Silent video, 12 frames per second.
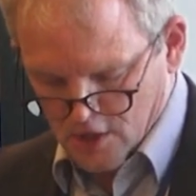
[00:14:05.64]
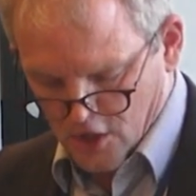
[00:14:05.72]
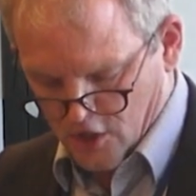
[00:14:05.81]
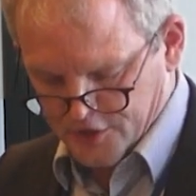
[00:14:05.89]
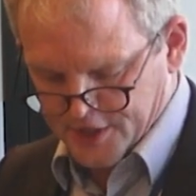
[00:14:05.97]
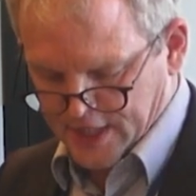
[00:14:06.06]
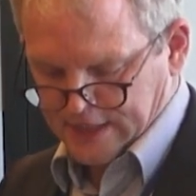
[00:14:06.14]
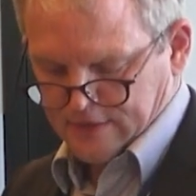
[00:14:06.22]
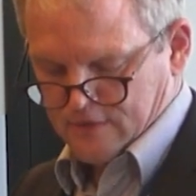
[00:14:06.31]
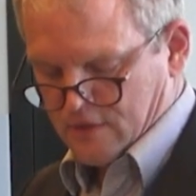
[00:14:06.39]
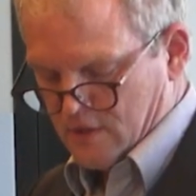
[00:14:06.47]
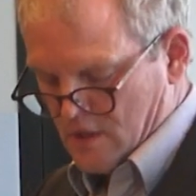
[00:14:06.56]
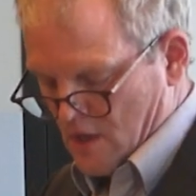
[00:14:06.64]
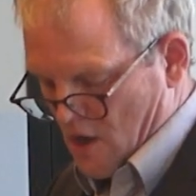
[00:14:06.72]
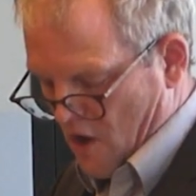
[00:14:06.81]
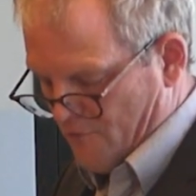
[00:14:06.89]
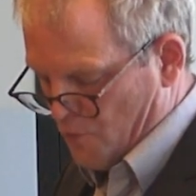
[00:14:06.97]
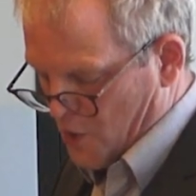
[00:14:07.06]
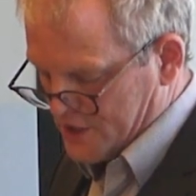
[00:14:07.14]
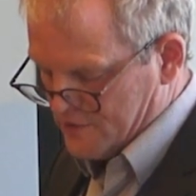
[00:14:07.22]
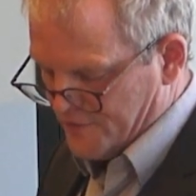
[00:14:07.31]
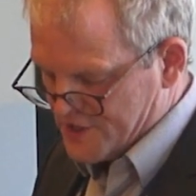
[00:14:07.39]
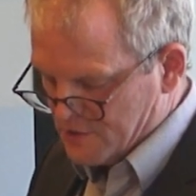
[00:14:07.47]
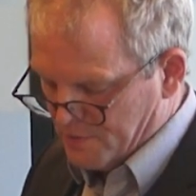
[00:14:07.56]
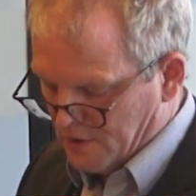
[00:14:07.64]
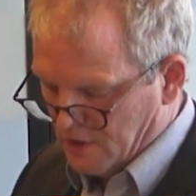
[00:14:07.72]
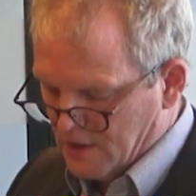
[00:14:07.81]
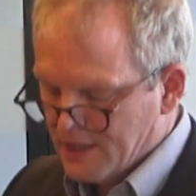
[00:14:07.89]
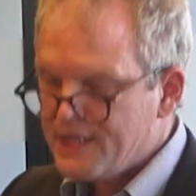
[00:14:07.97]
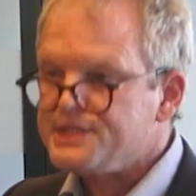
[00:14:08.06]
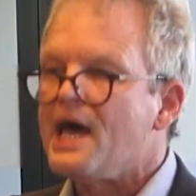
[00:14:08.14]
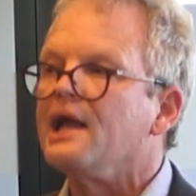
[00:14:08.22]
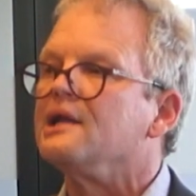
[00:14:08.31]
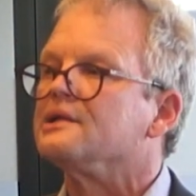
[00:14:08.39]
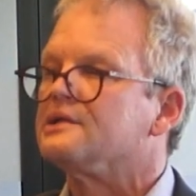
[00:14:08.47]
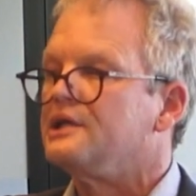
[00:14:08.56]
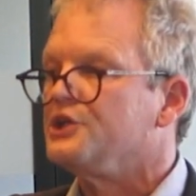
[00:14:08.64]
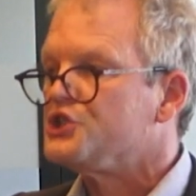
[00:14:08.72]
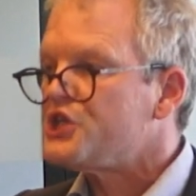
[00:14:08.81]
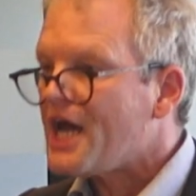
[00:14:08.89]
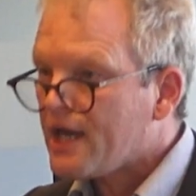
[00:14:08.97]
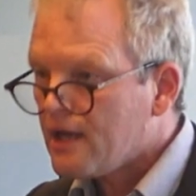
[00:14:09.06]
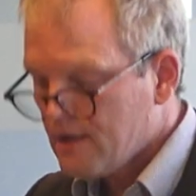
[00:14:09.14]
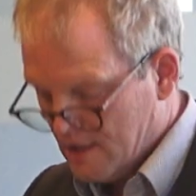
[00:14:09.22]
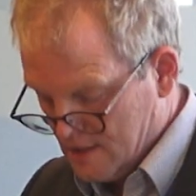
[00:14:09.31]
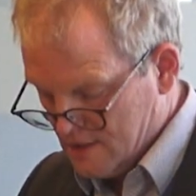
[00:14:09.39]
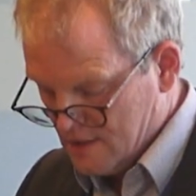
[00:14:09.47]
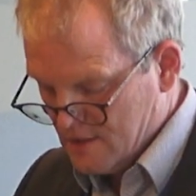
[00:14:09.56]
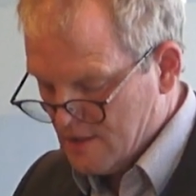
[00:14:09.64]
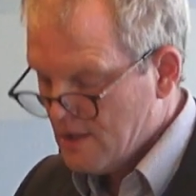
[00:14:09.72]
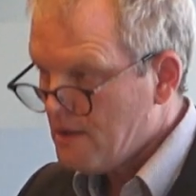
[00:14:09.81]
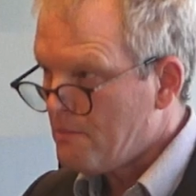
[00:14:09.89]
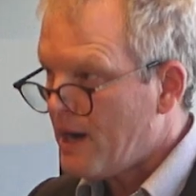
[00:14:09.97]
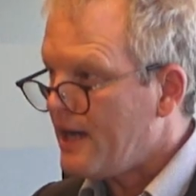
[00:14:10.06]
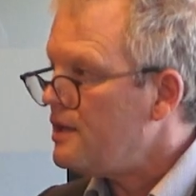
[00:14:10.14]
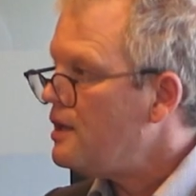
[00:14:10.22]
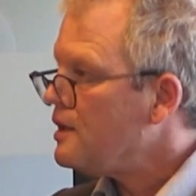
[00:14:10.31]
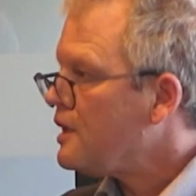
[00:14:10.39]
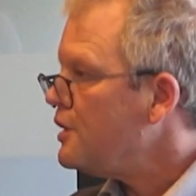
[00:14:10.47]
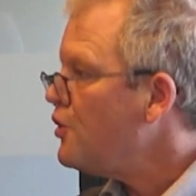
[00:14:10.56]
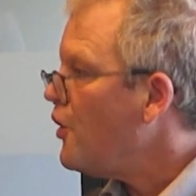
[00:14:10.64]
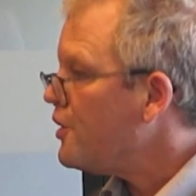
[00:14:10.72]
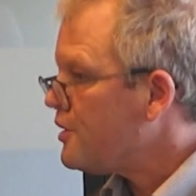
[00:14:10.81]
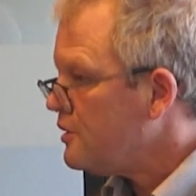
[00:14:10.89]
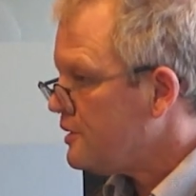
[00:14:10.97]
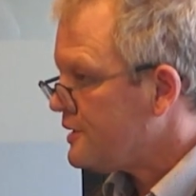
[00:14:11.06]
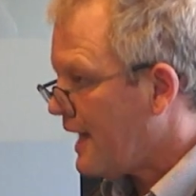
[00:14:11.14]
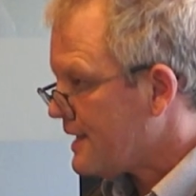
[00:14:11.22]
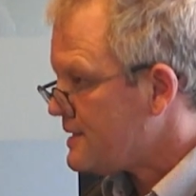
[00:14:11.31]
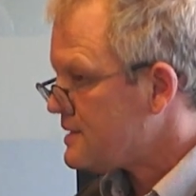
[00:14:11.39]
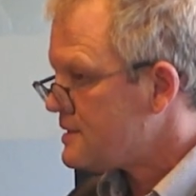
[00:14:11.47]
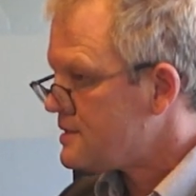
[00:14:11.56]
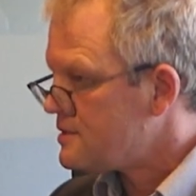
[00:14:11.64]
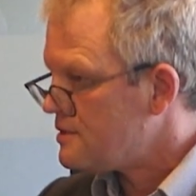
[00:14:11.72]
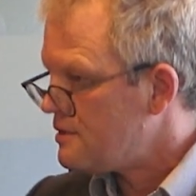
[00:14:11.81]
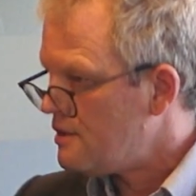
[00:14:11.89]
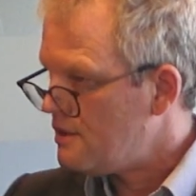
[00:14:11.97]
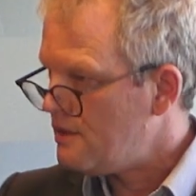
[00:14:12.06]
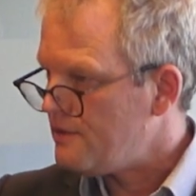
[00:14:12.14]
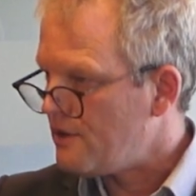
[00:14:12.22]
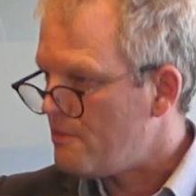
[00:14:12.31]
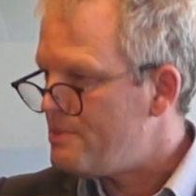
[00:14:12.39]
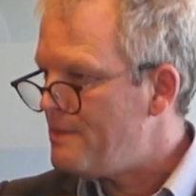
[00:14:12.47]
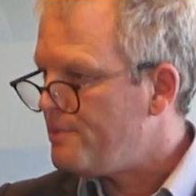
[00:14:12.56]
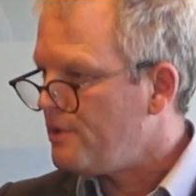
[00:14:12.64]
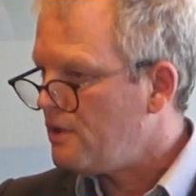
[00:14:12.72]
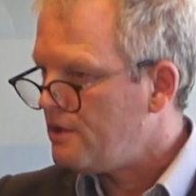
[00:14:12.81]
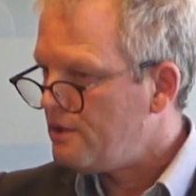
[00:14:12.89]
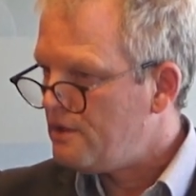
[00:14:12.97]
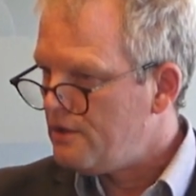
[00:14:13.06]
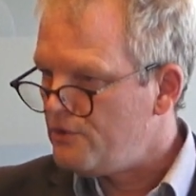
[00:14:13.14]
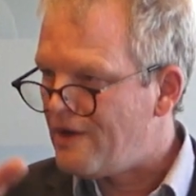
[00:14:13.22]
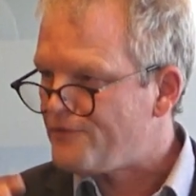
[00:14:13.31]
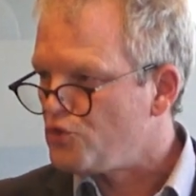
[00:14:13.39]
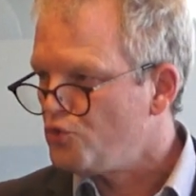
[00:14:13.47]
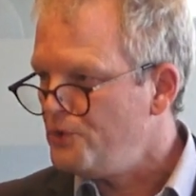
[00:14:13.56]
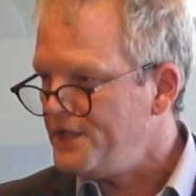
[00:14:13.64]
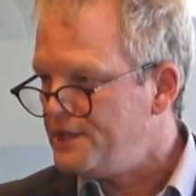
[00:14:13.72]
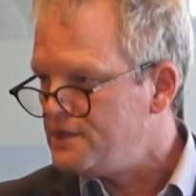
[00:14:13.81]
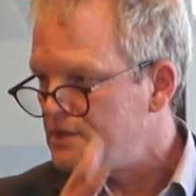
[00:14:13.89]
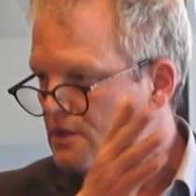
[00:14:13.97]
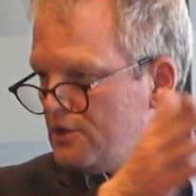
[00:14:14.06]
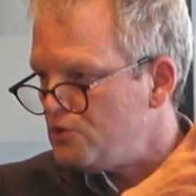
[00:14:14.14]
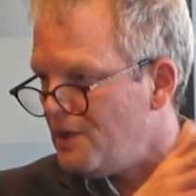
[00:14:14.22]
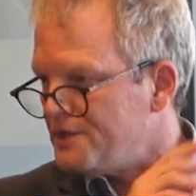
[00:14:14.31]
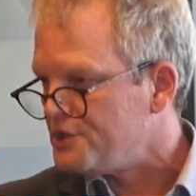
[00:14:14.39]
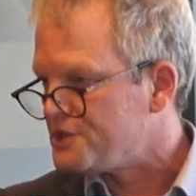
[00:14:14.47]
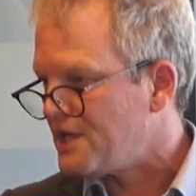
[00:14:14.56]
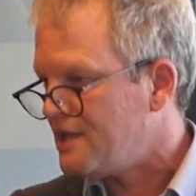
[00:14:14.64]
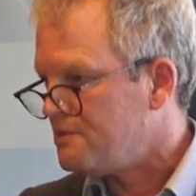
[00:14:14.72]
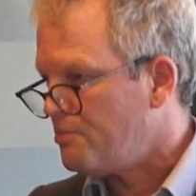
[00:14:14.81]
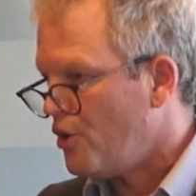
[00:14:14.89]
content of what is visible is held in check by canonical texts. There are people you have to read to understand